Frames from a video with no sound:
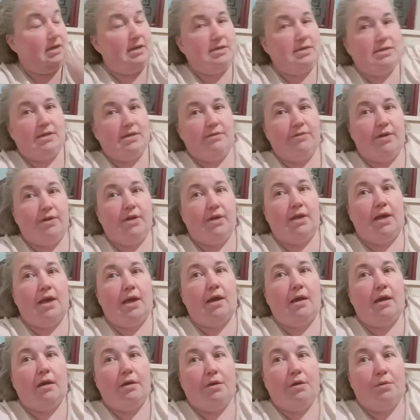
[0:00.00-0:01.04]
living in a
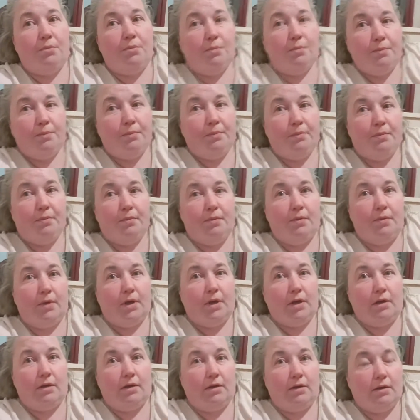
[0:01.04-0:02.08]
care home,
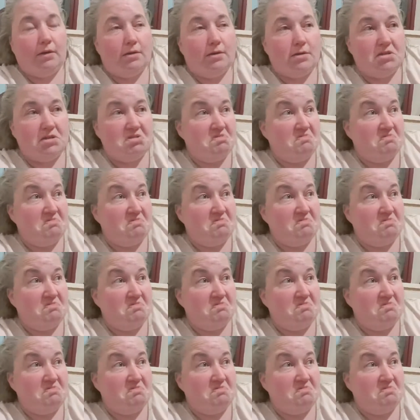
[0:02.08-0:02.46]
and